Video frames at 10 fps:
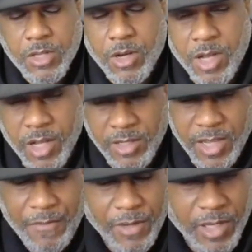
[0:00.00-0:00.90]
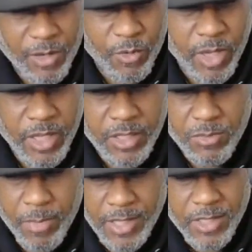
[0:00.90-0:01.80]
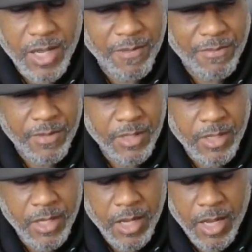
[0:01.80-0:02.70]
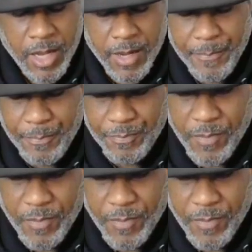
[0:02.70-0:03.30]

uh, definitely reads my stuff um,